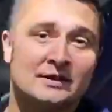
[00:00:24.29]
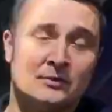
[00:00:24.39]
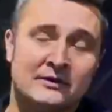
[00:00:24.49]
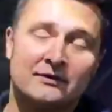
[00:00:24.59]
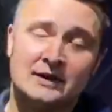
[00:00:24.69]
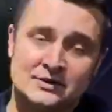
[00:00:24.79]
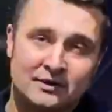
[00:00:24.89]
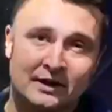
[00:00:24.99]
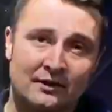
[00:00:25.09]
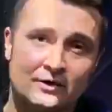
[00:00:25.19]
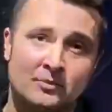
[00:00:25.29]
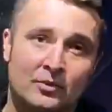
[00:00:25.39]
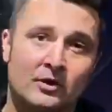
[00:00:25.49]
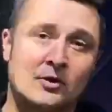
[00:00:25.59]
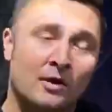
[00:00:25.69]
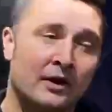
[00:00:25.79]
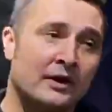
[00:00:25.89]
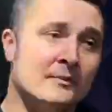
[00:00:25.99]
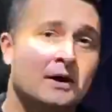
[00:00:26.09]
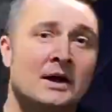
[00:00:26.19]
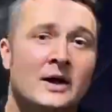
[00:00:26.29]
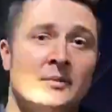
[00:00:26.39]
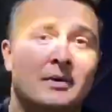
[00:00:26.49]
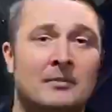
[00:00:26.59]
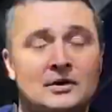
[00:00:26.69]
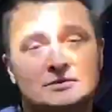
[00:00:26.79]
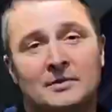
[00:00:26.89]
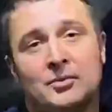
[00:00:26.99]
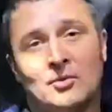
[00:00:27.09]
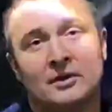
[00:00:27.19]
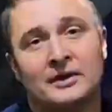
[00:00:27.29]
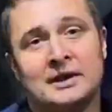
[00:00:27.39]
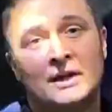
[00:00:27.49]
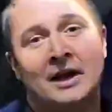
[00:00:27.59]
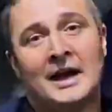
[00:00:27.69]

that we feature here at Newport Aquarium, but most importantly,